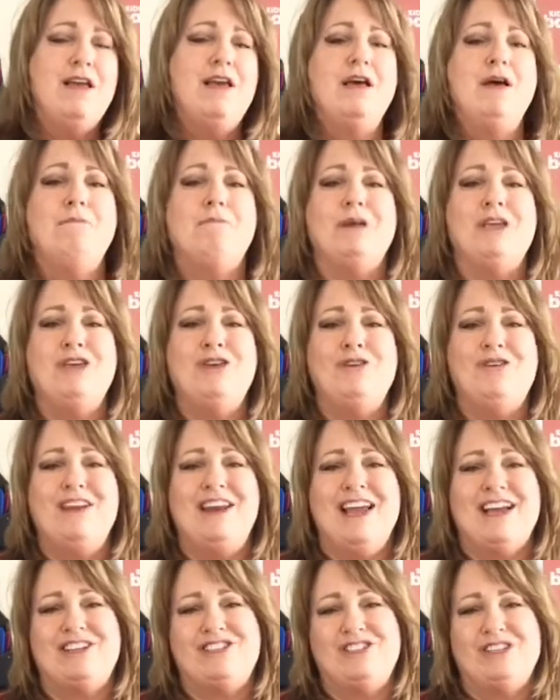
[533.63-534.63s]
but you can
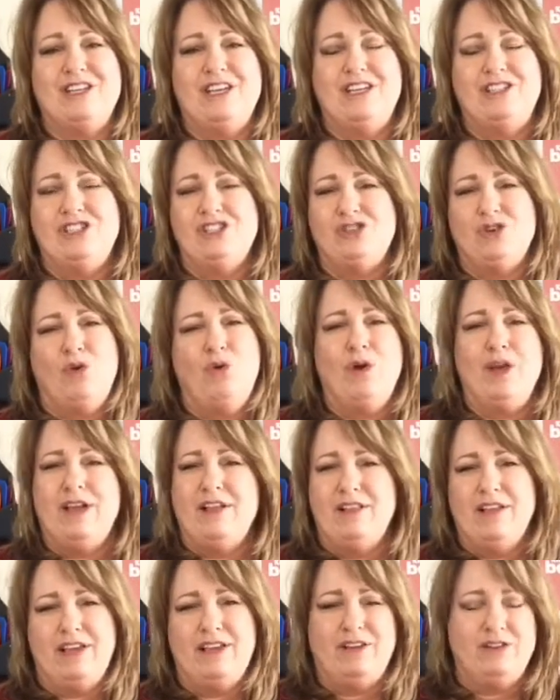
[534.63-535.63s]
actually just oil
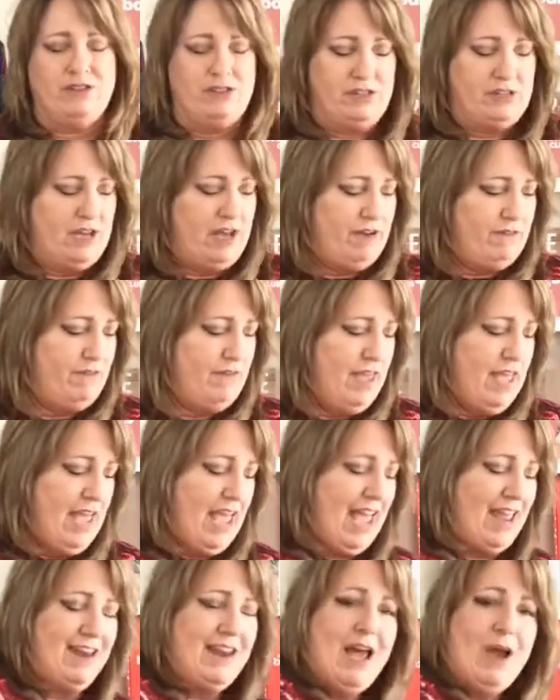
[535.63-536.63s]
it yourself.
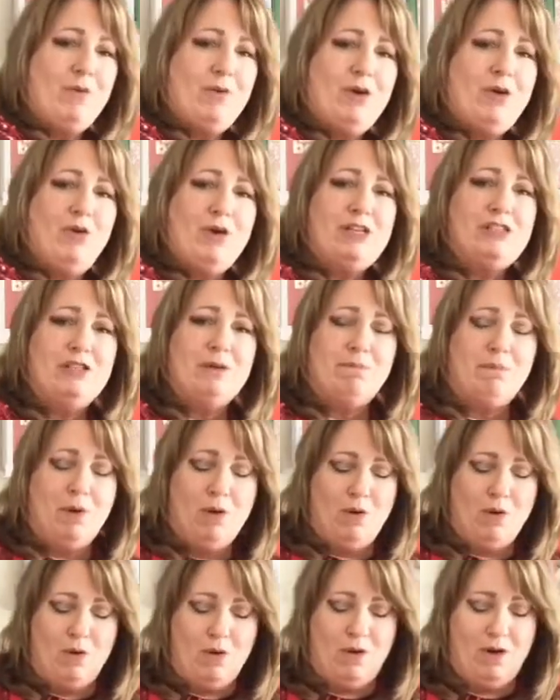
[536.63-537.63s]
And now we're going to
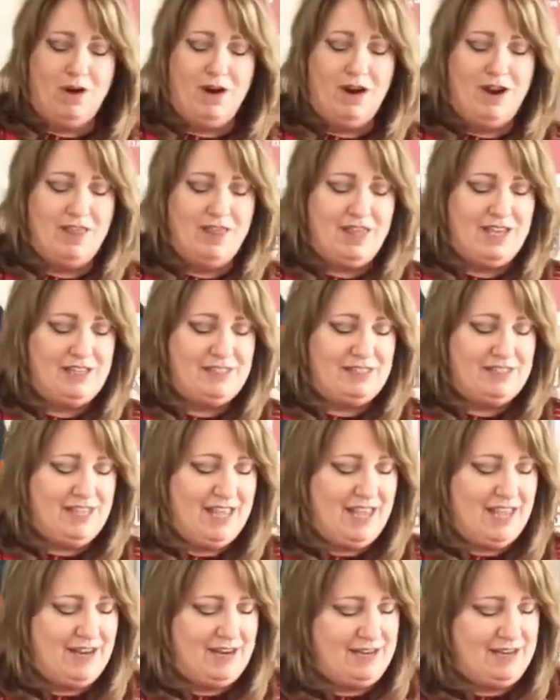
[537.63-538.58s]
pour this in.